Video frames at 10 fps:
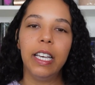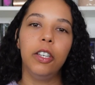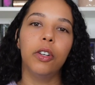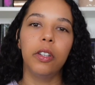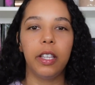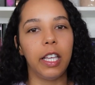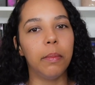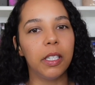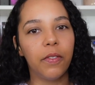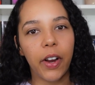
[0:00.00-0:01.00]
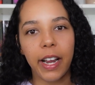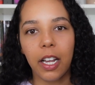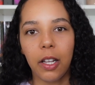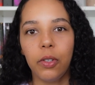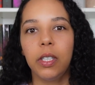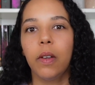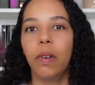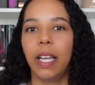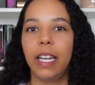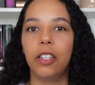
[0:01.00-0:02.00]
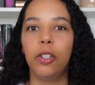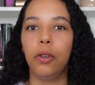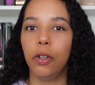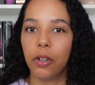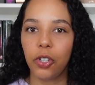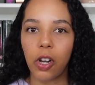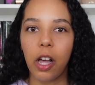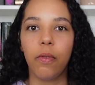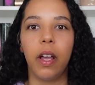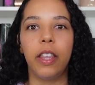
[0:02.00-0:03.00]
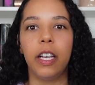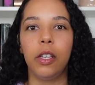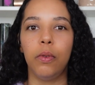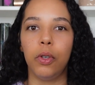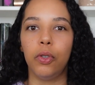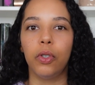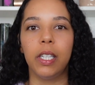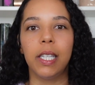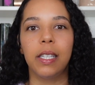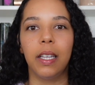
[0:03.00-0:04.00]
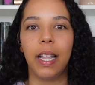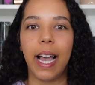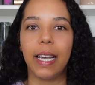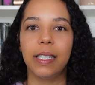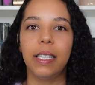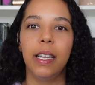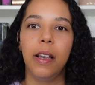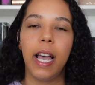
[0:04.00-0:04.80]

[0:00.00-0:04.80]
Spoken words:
Your theme is very closely related to your genre that you usually select.